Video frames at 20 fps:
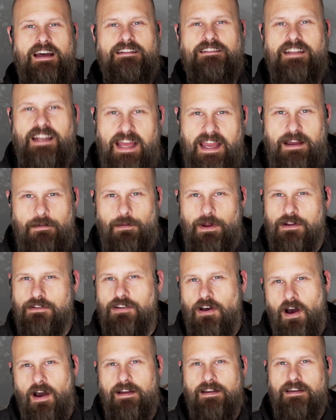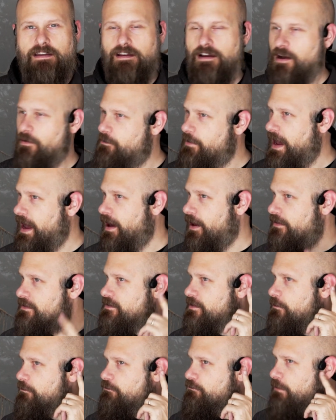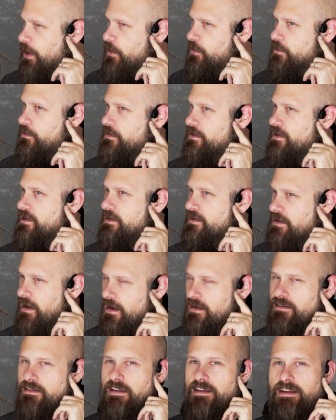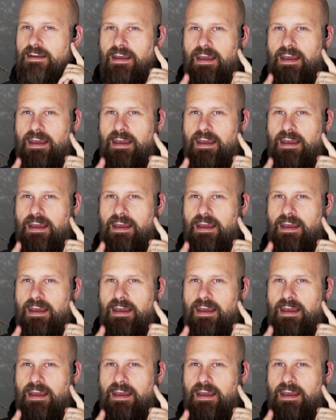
Today we are talking about bone conducting